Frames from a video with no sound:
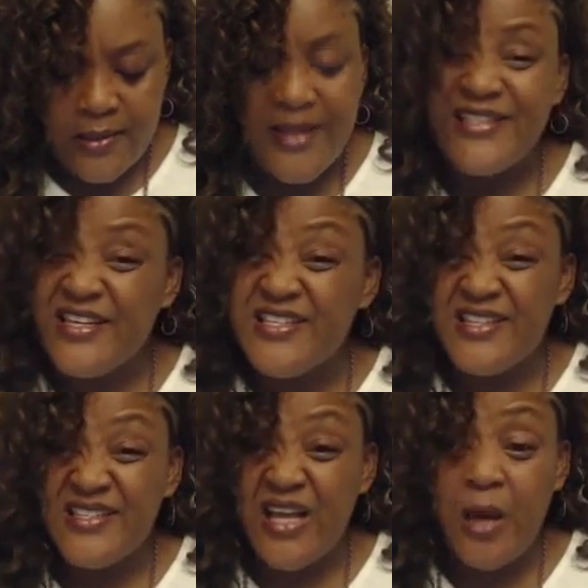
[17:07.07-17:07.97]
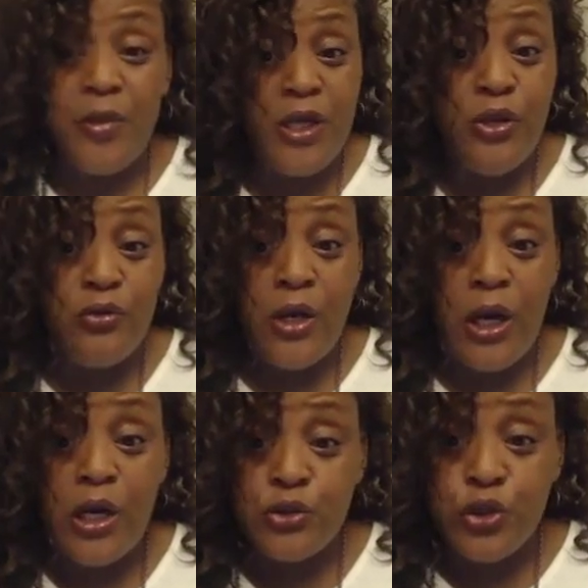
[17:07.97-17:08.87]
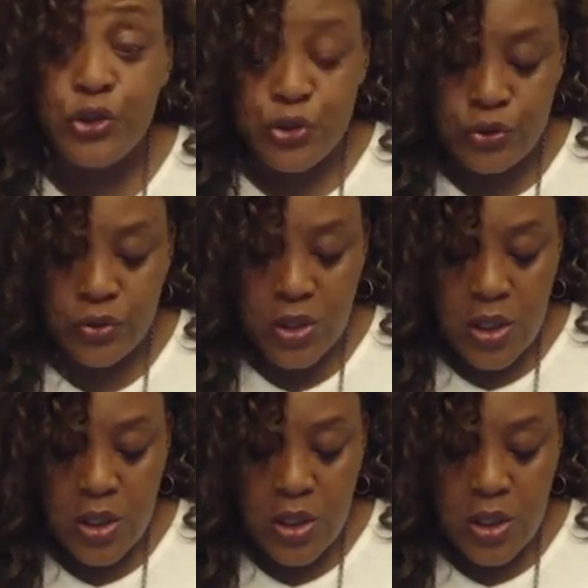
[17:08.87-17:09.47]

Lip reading: That's easy to say. I believe you, God. I trust you.